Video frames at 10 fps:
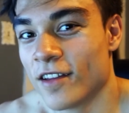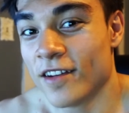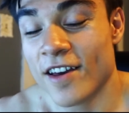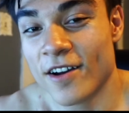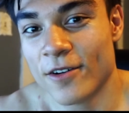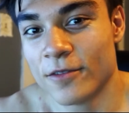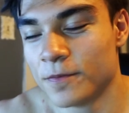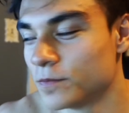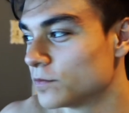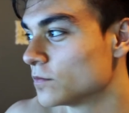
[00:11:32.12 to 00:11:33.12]
Now,
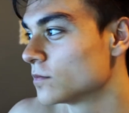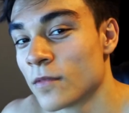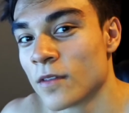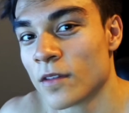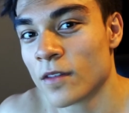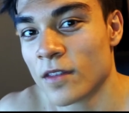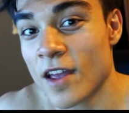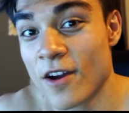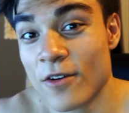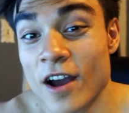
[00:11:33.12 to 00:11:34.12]

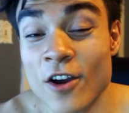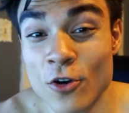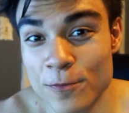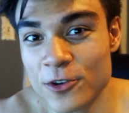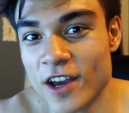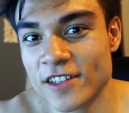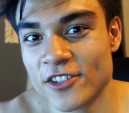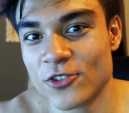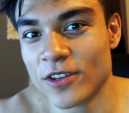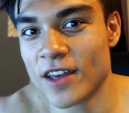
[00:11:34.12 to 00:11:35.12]
now I hope you guys
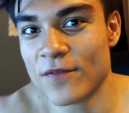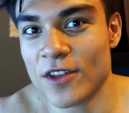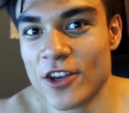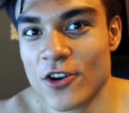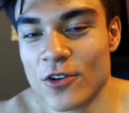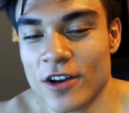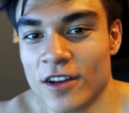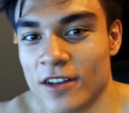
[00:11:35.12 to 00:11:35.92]
enjoyed that video.